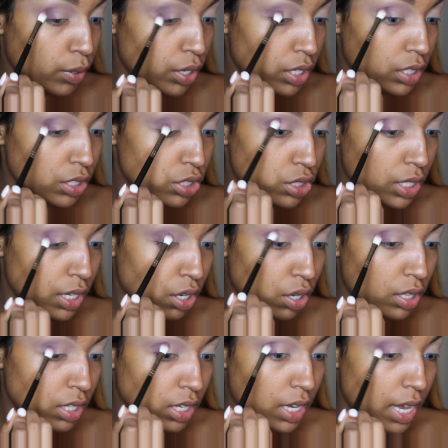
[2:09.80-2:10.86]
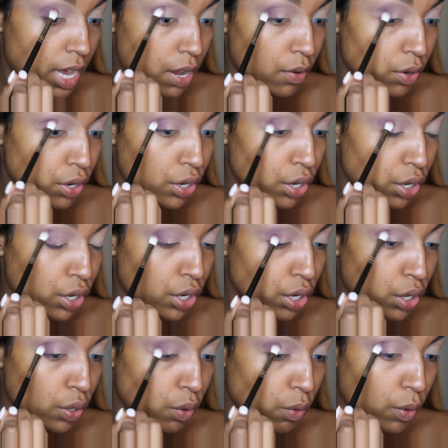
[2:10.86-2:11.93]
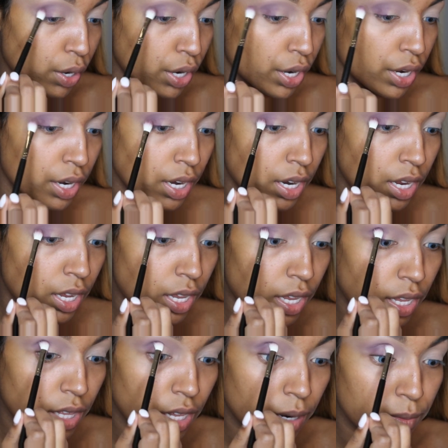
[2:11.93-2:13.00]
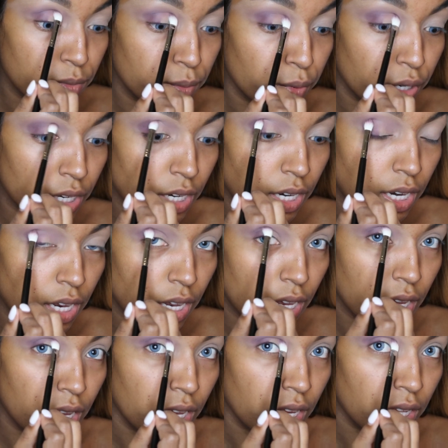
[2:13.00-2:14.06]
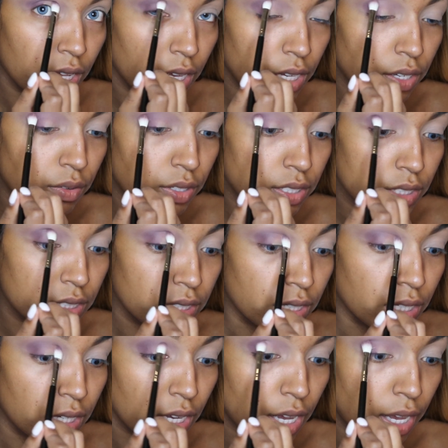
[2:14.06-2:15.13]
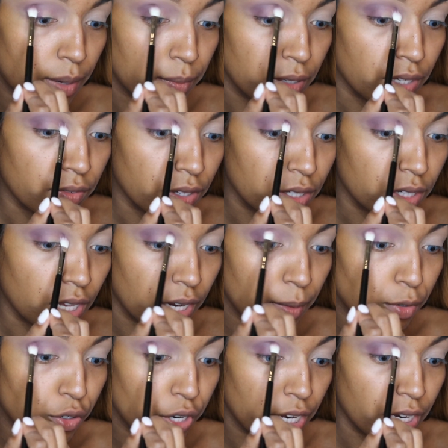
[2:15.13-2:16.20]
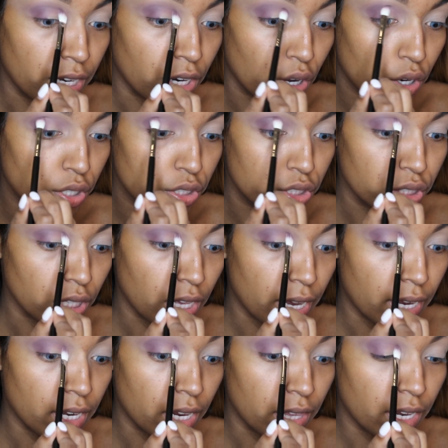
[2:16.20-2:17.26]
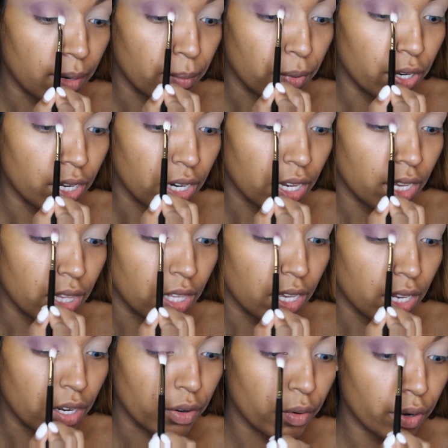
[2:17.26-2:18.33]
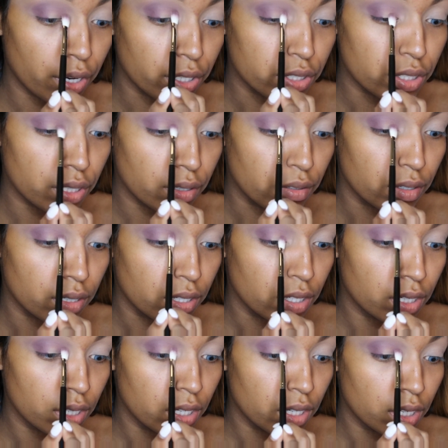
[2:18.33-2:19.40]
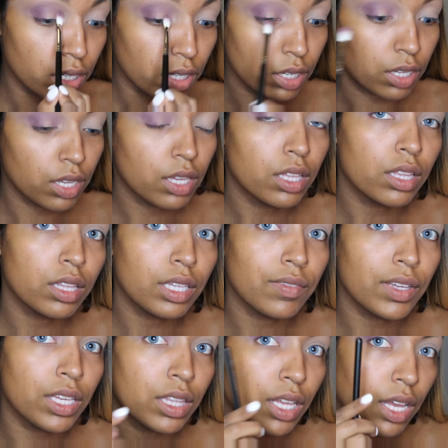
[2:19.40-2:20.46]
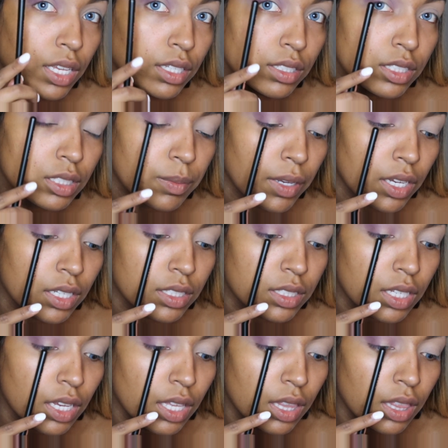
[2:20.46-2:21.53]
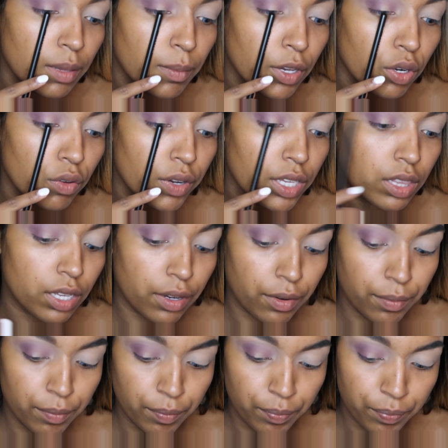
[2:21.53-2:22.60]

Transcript: Putting the shade on the outer corner, and then I'm bringing it in. Like you can see, I'm creating a harsh line, and then I'm putting it in the inner corner too, leaving that space in the middle right there.